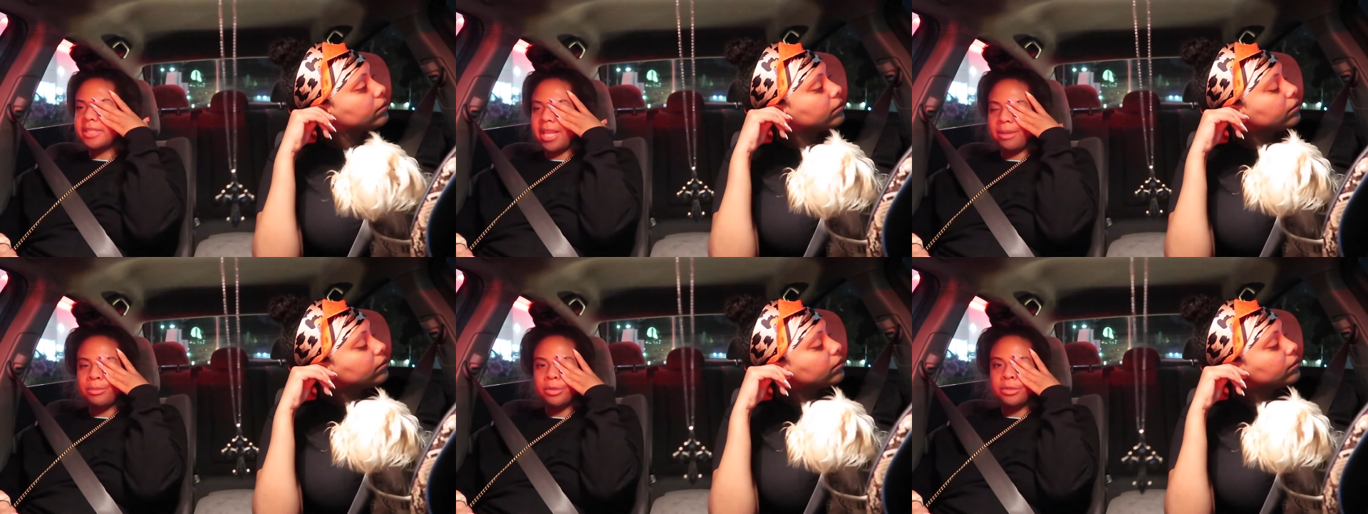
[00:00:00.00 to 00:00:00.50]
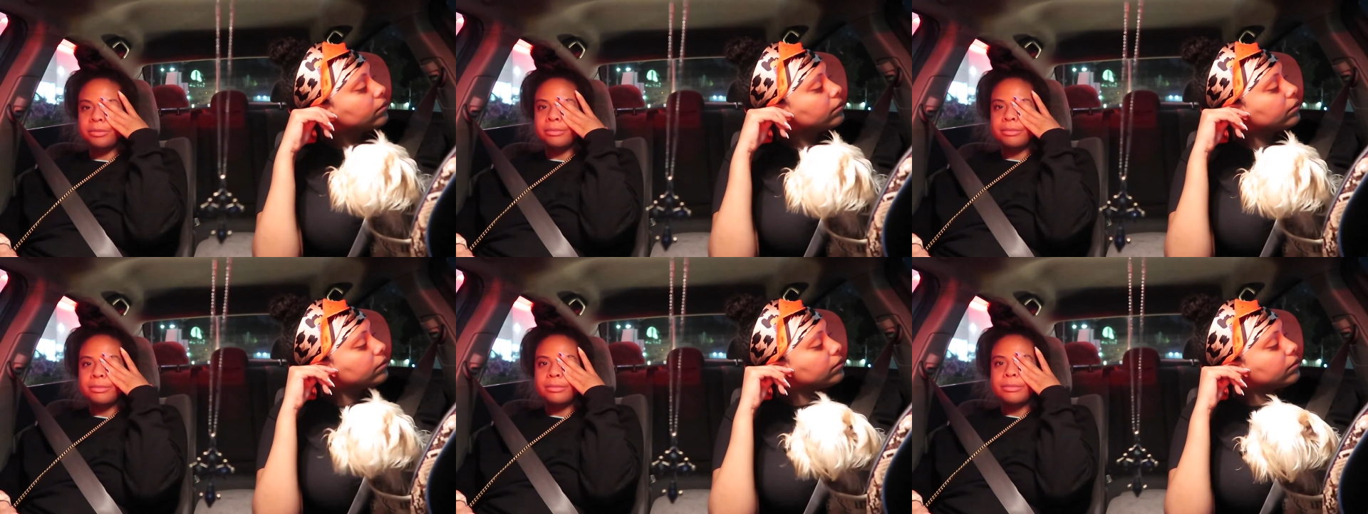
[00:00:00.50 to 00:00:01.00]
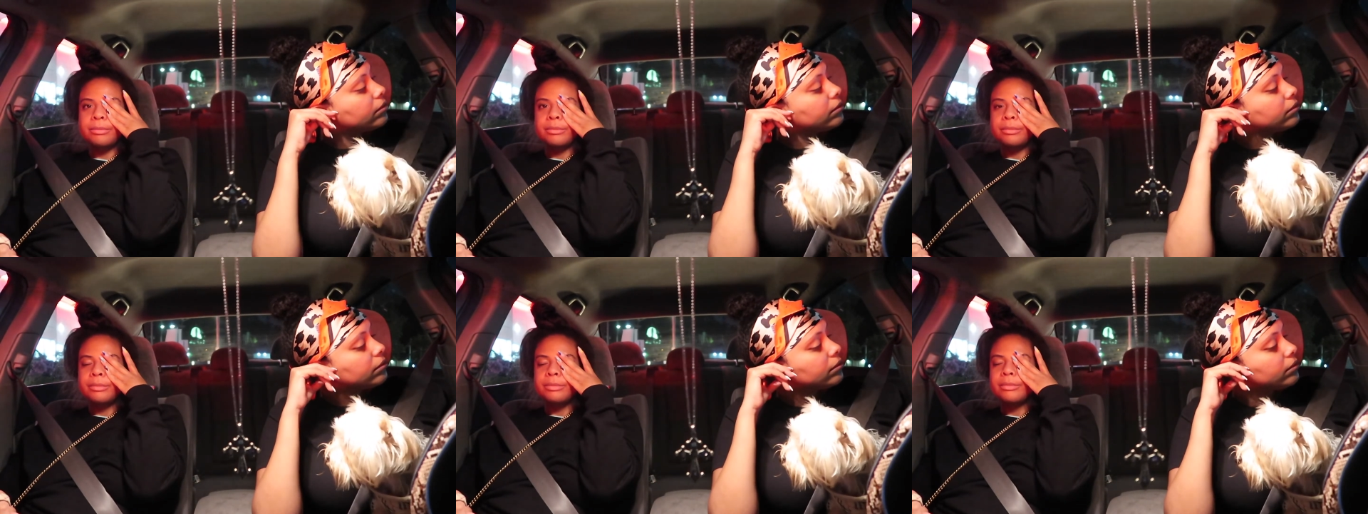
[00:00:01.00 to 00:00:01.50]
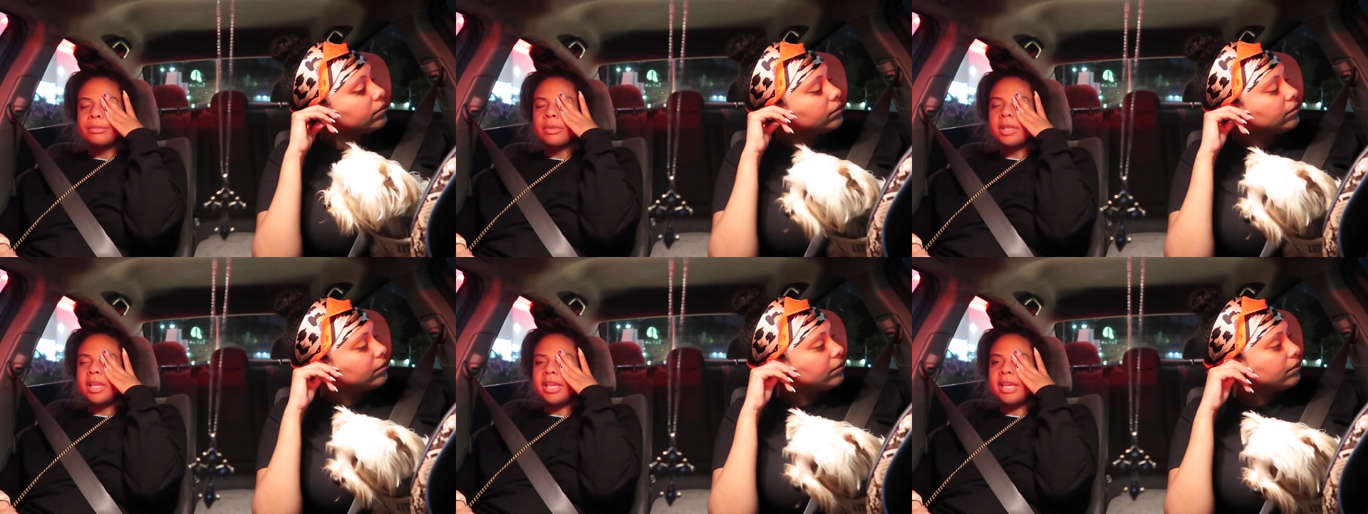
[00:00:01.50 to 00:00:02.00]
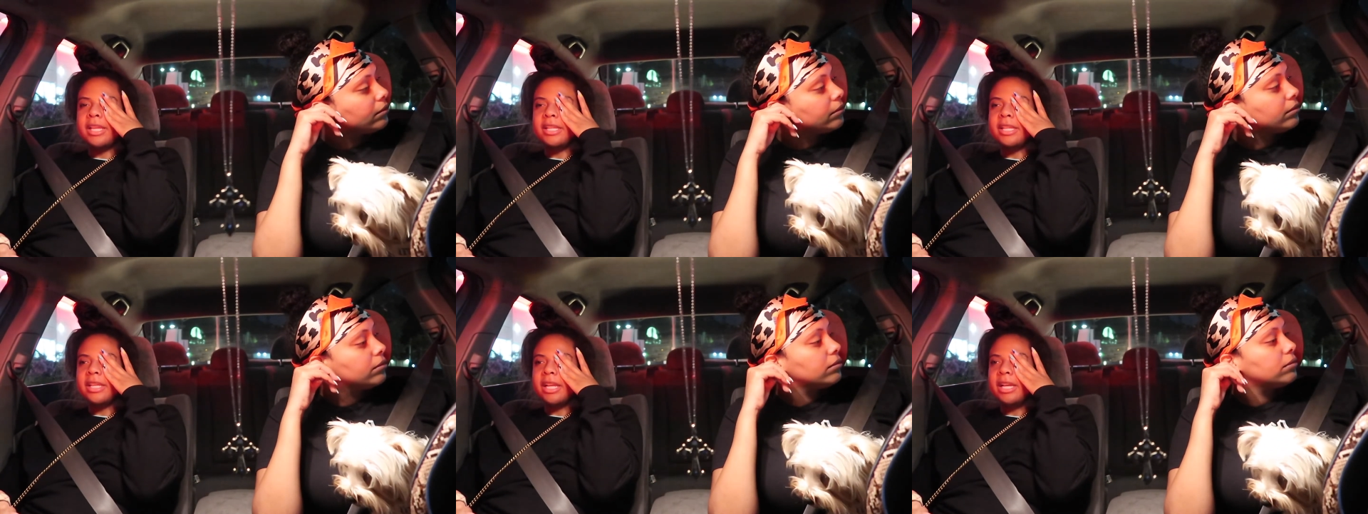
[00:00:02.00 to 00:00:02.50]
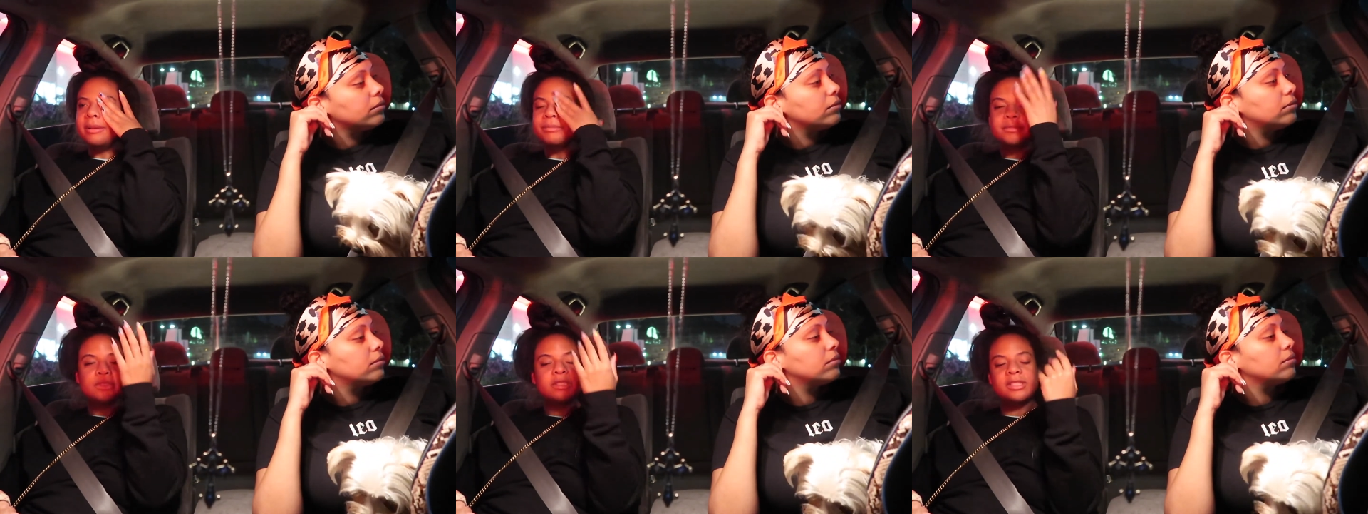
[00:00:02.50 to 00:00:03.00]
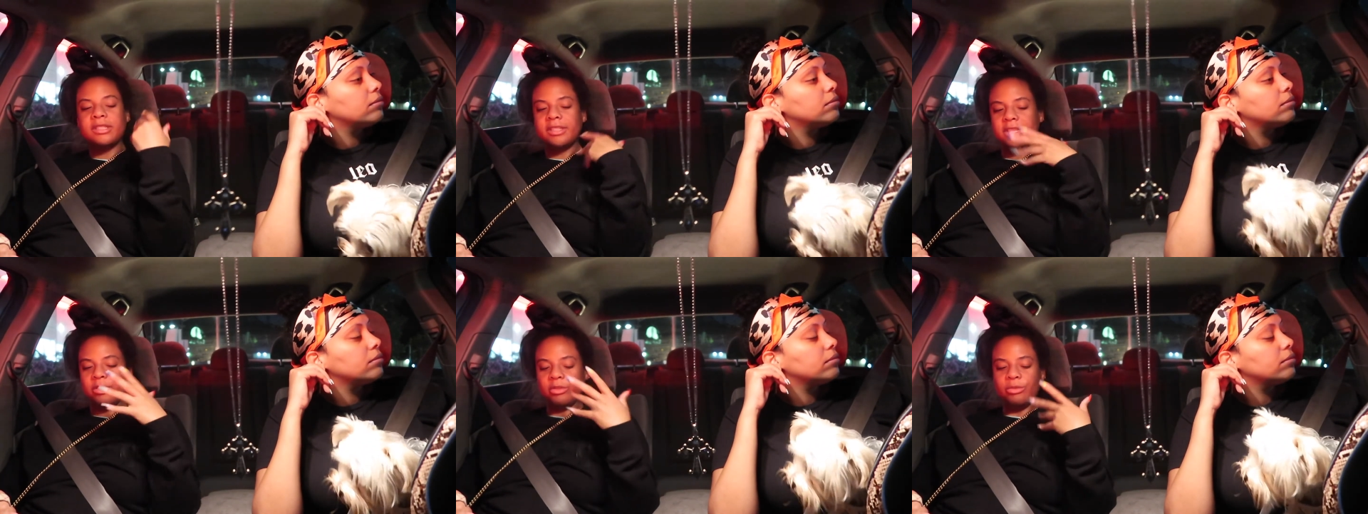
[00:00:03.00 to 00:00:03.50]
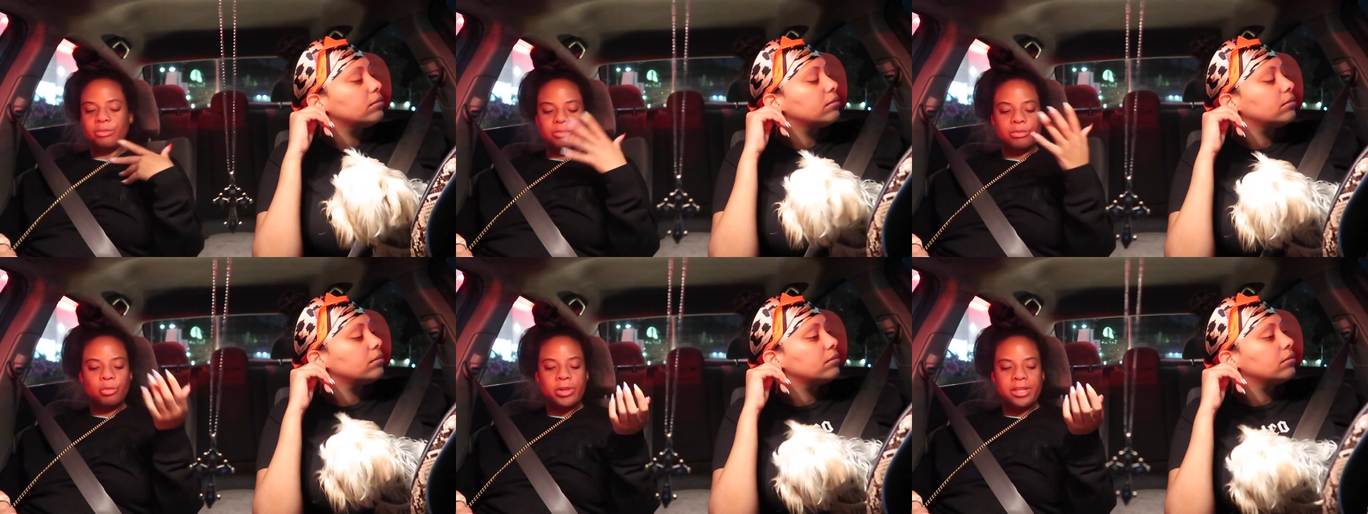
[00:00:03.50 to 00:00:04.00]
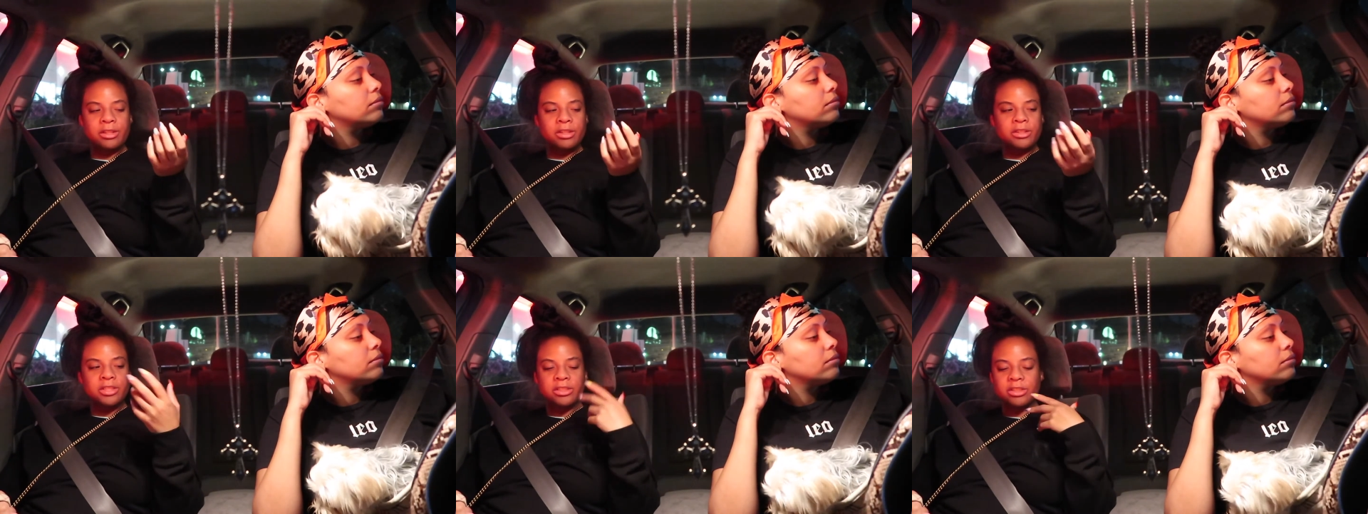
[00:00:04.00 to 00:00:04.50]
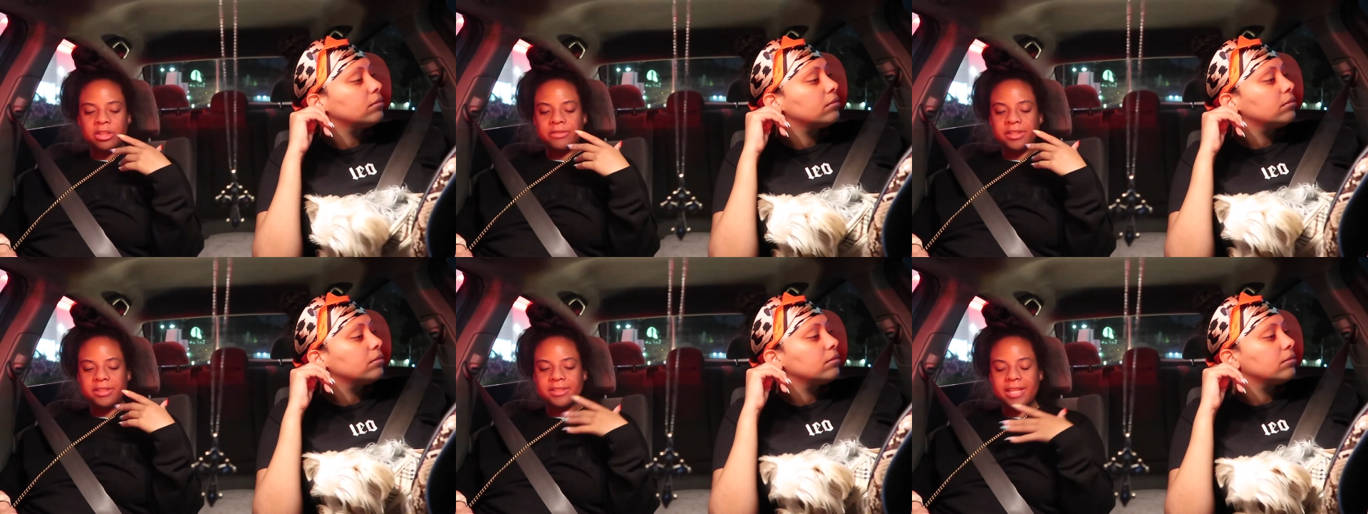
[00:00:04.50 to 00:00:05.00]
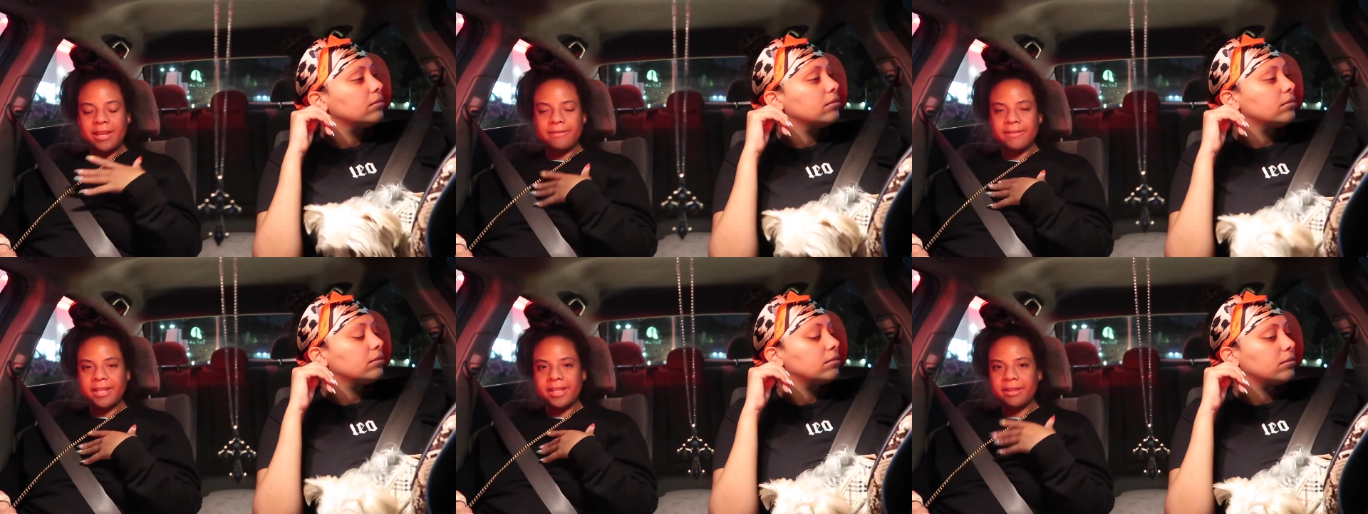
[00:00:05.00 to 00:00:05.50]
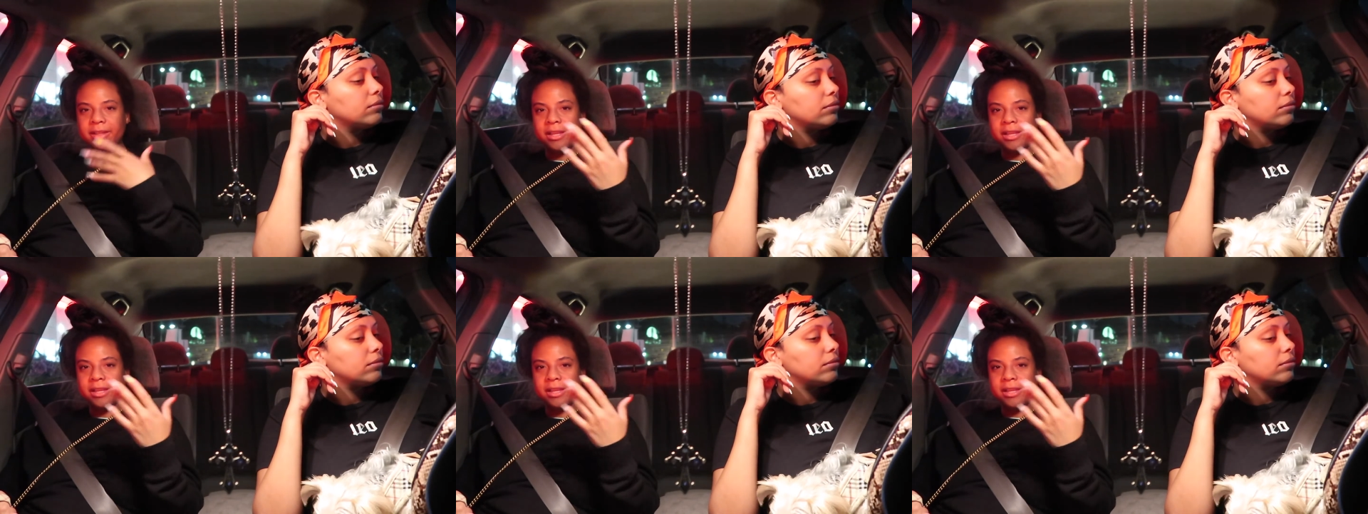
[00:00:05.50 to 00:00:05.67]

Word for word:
Speaker 1: Table. And the waiters and servers have like